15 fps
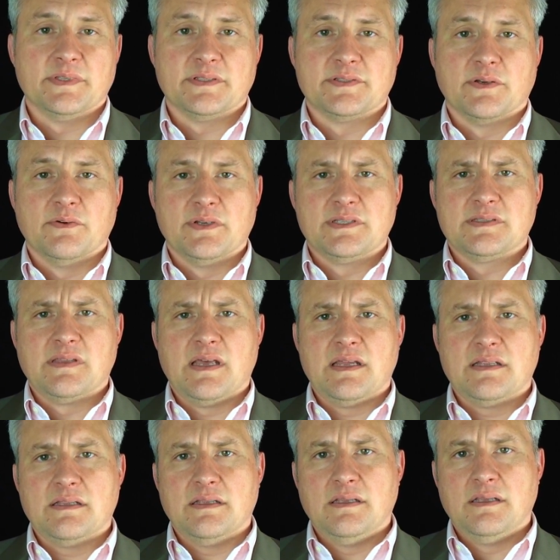So it's
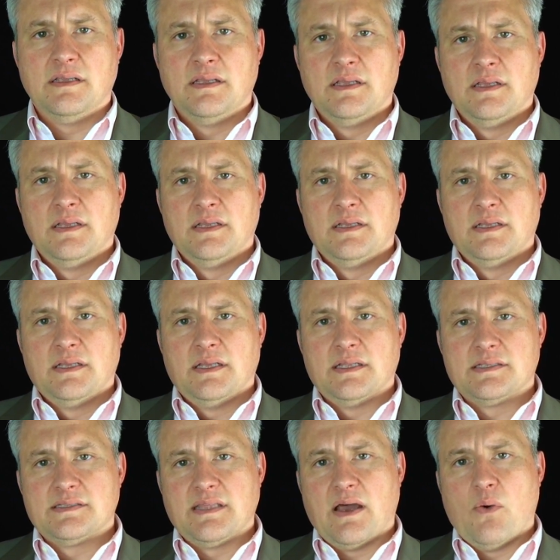that
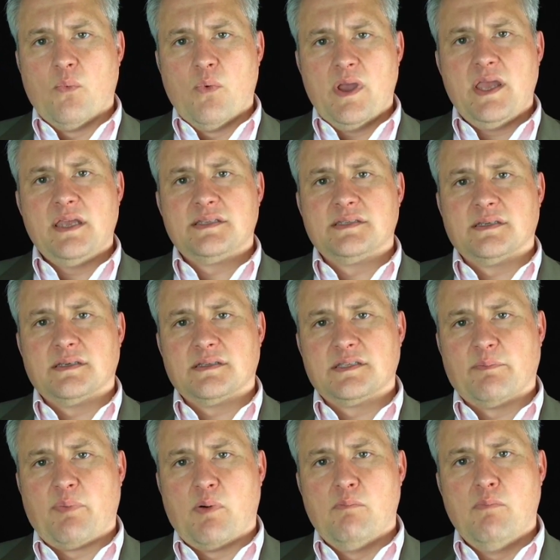way to
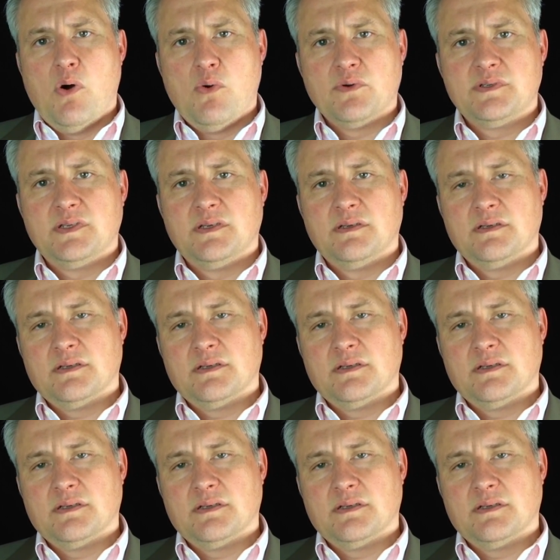promote